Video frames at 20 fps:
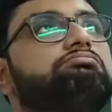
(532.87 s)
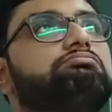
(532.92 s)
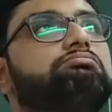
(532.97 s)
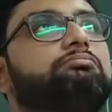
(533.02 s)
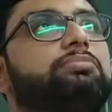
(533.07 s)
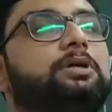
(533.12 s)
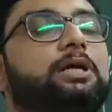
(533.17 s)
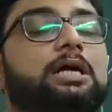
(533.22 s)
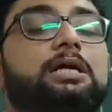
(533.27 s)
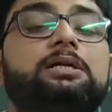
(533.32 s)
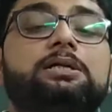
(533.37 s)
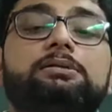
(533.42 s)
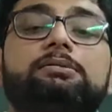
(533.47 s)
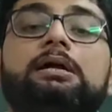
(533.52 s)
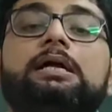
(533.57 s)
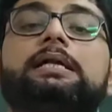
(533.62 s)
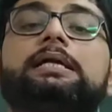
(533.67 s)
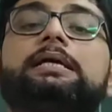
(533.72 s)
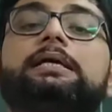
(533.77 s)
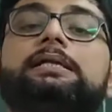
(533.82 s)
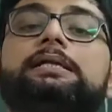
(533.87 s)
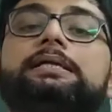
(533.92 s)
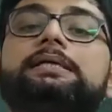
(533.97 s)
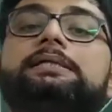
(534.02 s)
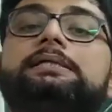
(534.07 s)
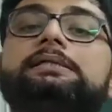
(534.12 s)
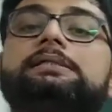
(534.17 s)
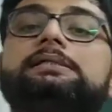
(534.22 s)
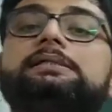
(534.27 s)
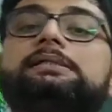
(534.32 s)
front-running
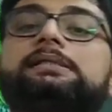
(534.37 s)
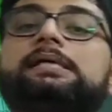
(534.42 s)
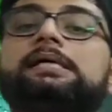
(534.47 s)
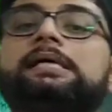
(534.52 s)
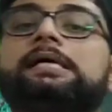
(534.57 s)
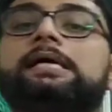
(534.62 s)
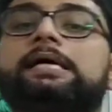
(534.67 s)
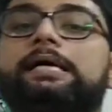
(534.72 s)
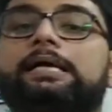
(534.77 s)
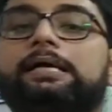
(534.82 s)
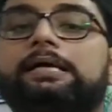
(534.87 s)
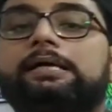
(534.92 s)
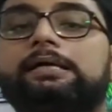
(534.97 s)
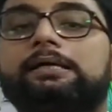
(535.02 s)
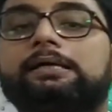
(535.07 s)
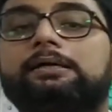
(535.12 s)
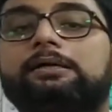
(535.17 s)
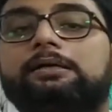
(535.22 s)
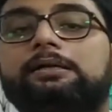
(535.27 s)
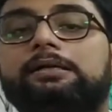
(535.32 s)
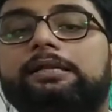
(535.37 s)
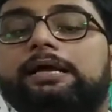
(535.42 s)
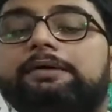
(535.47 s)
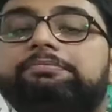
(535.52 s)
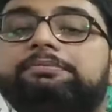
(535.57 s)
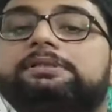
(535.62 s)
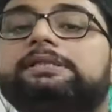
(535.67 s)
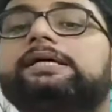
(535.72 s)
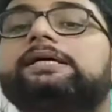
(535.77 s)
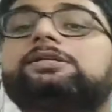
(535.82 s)
leaders
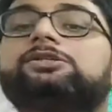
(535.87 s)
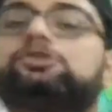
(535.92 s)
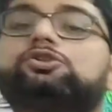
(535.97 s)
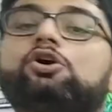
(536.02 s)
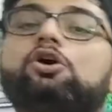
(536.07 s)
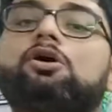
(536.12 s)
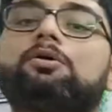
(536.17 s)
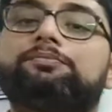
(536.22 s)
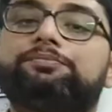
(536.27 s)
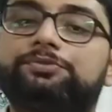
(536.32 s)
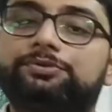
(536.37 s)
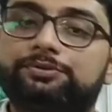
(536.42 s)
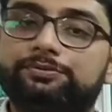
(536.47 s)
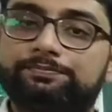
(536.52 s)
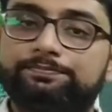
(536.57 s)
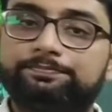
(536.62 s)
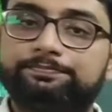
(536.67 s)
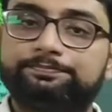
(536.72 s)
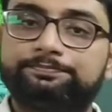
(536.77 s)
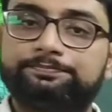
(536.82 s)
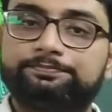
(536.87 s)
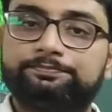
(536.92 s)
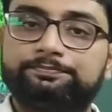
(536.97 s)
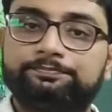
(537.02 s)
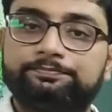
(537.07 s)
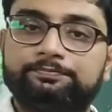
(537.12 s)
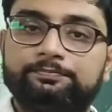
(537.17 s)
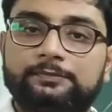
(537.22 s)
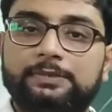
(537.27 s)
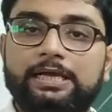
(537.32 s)
left their jobs,
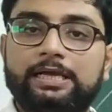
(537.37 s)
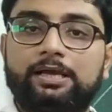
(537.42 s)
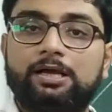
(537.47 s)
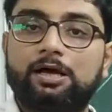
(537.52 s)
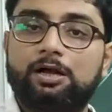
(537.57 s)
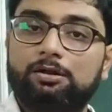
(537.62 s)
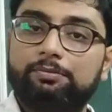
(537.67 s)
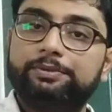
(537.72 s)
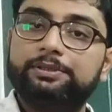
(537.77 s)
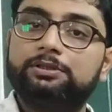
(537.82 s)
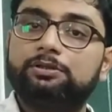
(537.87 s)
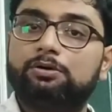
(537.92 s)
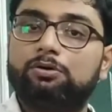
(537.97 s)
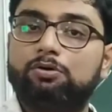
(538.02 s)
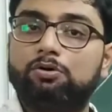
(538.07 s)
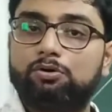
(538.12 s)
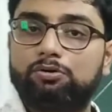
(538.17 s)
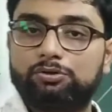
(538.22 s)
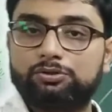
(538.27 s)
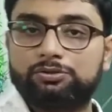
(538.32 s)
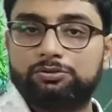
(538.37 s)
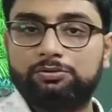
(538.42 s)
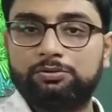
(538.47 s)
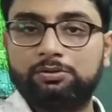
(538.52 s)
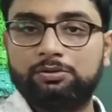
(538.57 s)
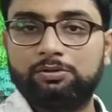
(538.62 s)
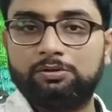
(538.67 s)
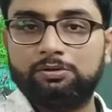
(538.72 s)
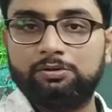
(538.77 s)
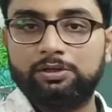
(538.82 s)
like Aurobindo
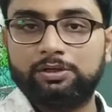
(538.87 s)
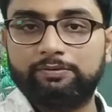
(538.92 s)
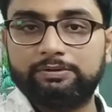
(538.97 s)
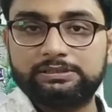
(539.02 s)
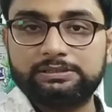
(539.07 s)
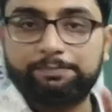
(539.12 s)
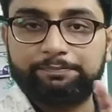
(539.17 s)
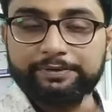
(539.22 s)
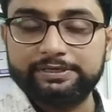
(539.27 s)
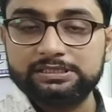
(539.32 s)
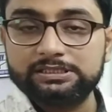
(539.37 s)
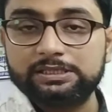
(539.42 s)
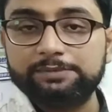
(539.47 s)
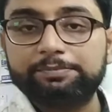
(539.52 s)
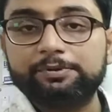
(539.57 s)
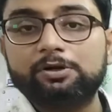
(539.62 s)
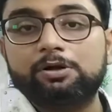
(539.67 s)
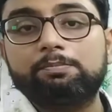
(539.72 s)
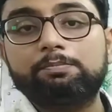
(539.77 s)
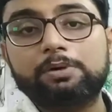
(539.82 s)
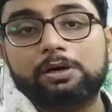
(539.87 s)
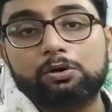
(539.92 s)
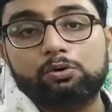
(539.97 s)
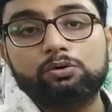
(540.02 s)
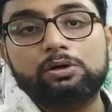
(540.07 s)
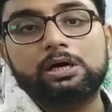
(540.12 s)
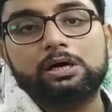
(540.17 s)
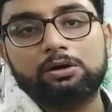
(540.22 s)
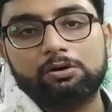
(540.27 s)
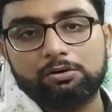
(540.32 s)
Ghosh. He was the principal of
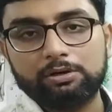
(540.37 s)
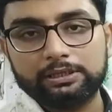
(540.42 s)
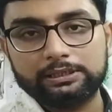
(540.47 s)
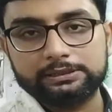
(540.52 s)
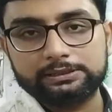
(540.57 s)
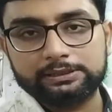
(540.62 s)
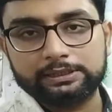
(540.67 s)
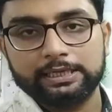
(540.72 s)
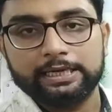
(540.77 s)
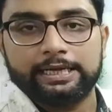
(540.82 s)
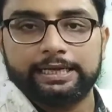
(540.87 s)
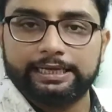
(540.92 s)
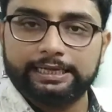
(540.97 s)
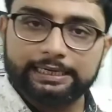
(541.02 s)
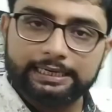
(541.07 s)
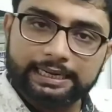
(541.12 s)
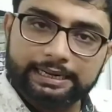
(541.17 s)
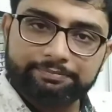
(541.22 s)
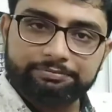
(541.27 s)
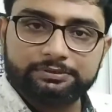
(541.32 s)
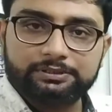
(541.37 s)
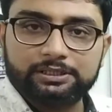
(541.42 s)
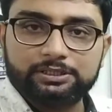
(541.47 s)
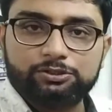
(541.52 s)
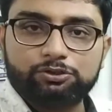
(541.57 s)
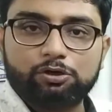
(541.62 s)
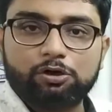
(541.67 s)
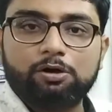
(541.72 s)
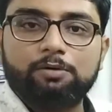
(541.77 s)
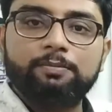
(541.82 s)
Baroda College. He left the
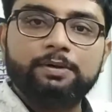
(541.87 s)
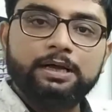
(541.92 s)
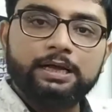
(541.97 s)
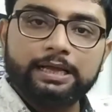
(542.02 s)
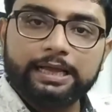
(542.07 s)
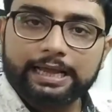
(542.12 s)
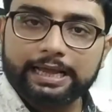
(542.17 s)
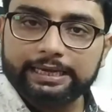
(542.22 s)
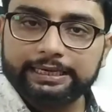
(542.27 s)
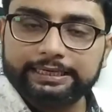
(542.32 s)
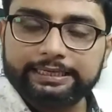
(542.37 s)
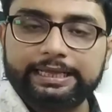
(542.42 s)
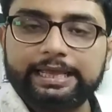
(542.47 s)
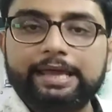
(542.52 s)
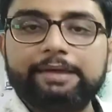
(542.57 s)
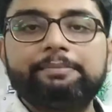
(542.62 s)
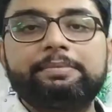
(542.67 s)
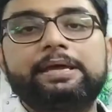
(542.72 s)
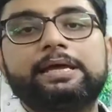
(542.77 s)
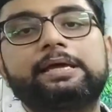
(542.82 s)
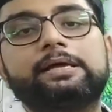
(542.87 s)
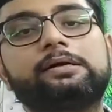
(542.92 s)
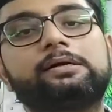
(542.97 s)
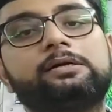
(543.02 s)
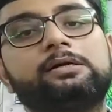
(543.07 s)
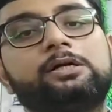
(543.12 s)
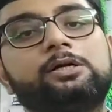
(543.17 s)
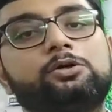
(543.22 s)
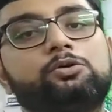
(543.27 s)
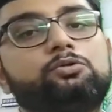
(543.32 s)
job and came
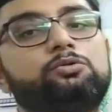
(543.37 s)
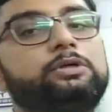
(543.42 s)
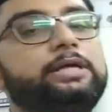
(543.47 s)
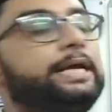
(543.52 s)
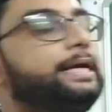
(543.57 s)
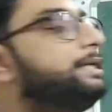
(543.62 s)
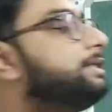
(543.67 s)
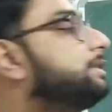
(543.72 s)
here to take